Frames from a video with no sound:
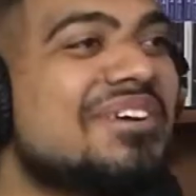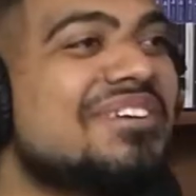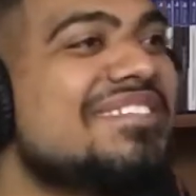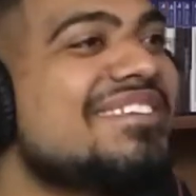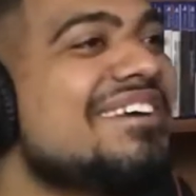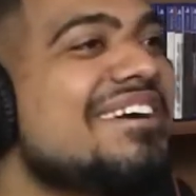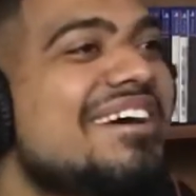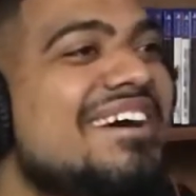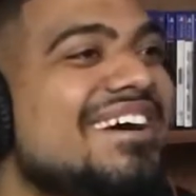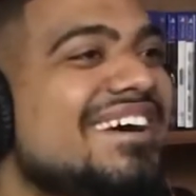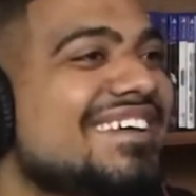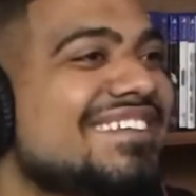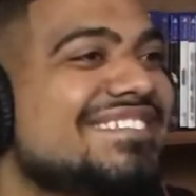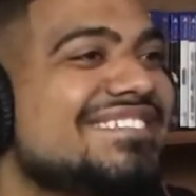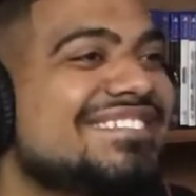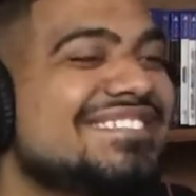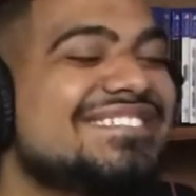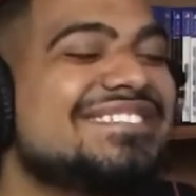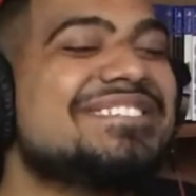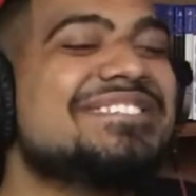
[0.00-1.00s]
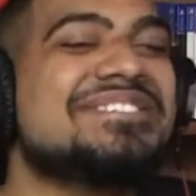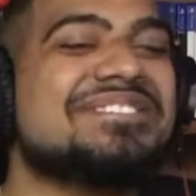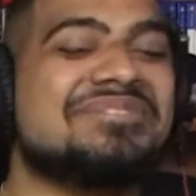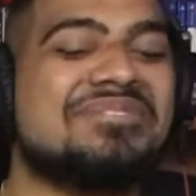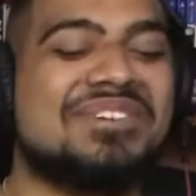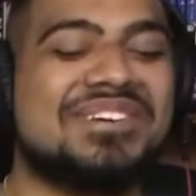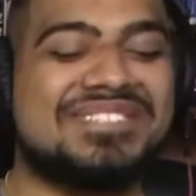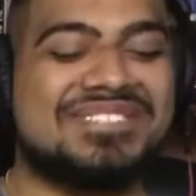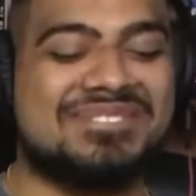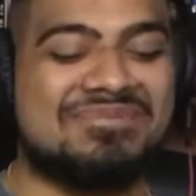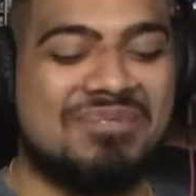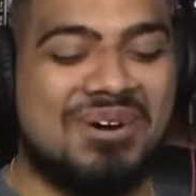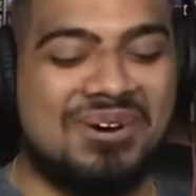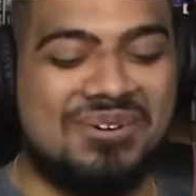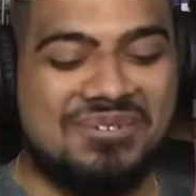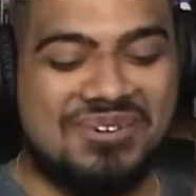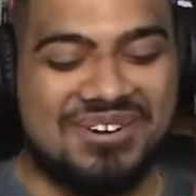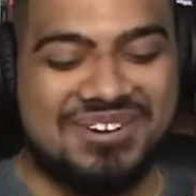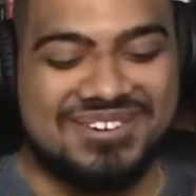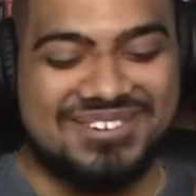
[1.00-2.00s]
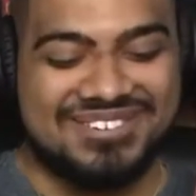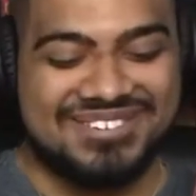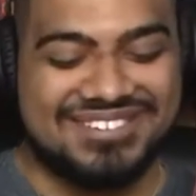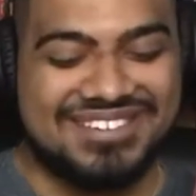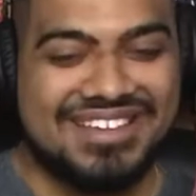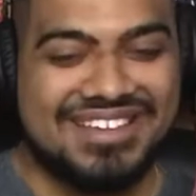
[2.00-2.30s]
are the odds? Dude, what a small world.